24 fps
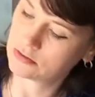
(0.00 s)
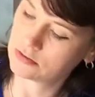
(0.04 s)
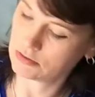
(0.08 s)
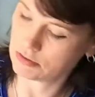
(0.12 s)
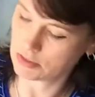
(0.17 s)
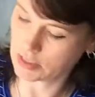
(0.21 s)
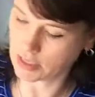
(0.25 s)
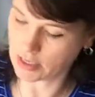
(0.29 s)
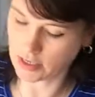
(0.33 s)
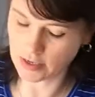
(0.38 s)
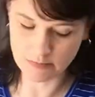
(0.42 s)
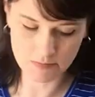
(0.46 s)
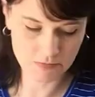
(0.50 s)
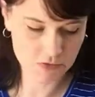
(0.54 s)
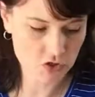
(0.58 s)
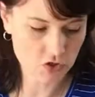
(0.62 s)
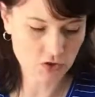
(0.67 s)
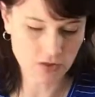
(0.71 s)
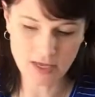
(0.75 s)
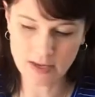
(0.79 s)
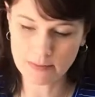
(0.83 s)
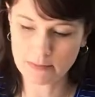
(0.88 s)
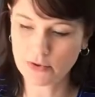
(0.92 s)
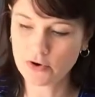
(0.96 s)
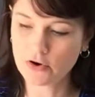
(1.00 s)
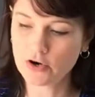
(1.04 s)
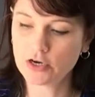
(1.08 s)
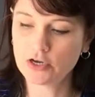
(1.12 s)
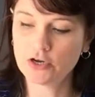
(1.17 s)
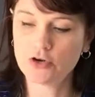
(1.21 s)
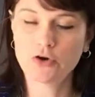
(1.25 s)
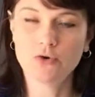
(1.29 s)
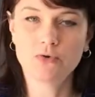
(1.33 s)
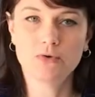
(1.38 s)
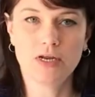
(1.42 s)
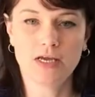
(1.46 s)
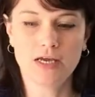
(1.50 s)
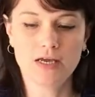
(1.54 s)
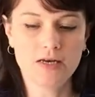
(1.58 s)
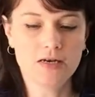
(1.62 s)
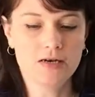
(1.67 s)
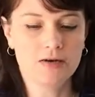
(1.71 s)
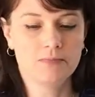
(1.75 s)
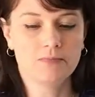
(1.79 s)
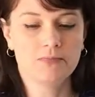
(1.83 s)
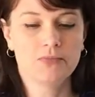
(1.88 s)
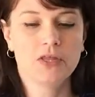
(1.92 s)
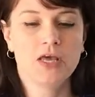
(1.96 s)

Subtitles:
Okay, so that part you don't need.